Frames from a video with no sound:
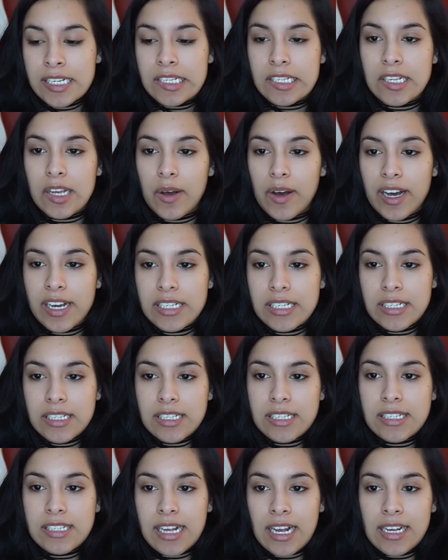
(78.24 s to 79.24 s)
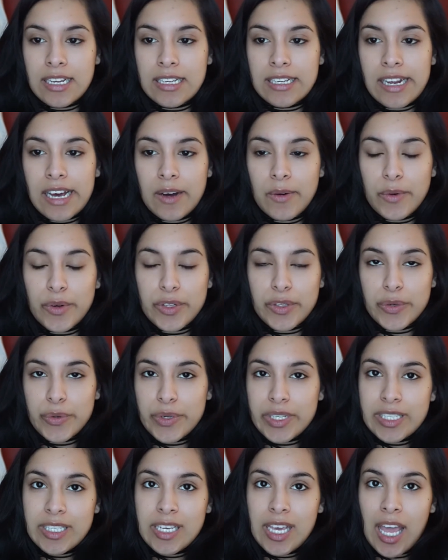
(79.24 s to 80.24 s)
So I just decided I would do
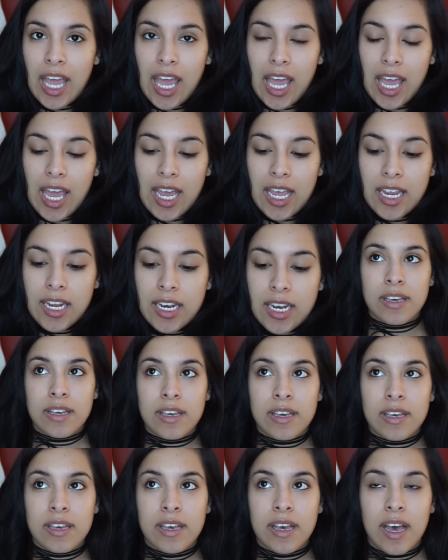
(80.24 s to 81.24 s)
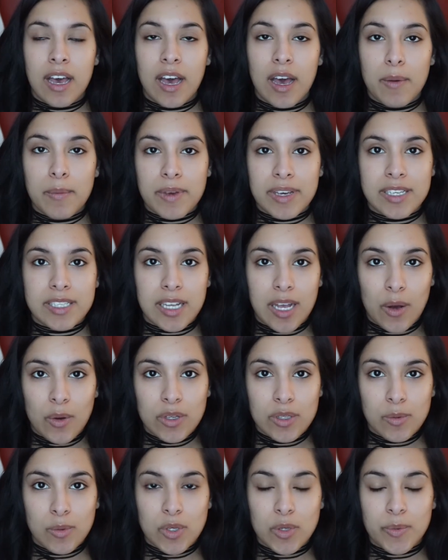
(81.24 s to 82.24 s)
it, and because I
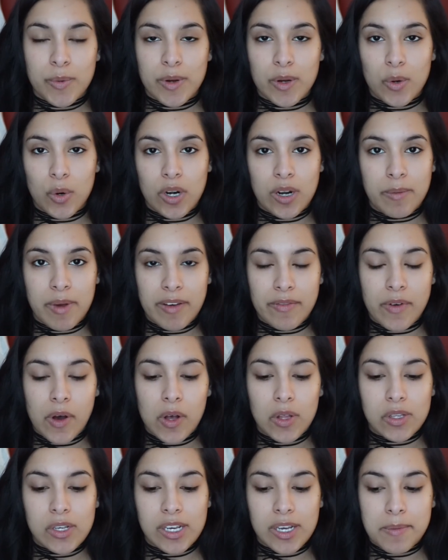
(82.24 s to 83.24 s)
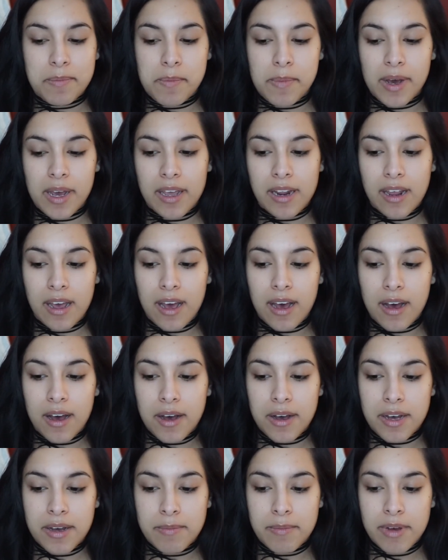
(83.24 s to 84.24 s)
was supposed to be recording my fall look, but
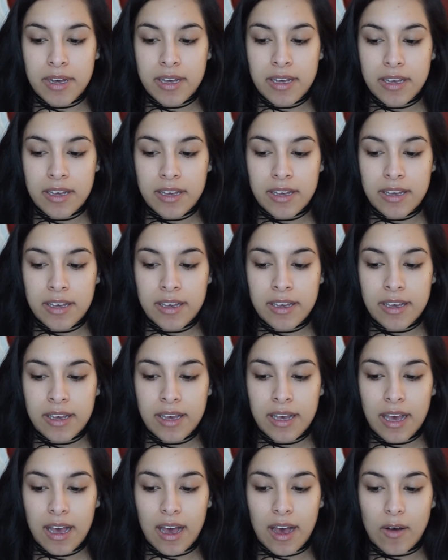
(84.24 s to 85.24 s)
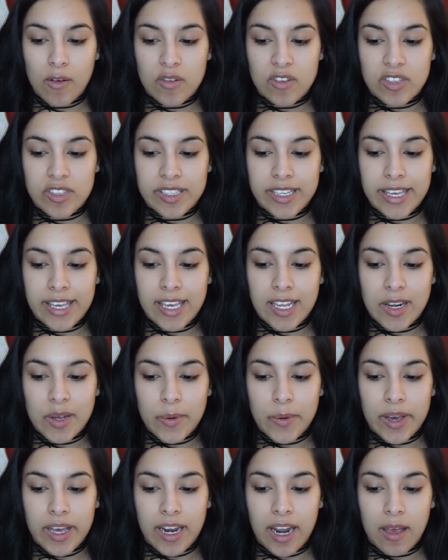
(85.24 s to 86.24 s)
I was just like, you
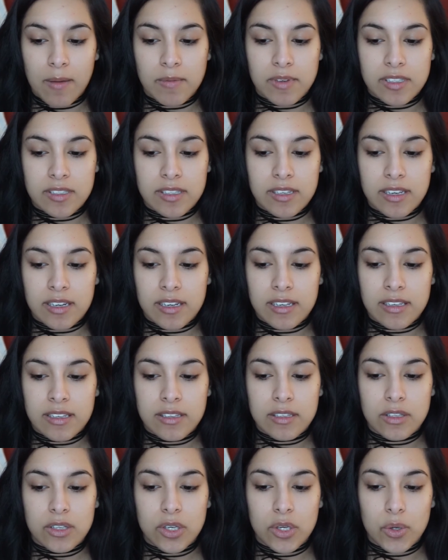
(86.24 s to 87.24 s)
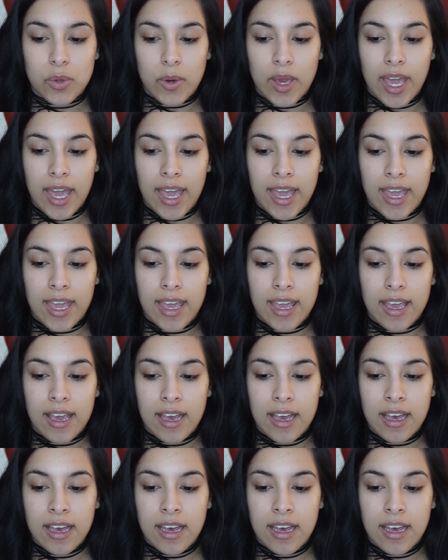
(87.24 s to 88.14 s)
know what, I'm just gonna do a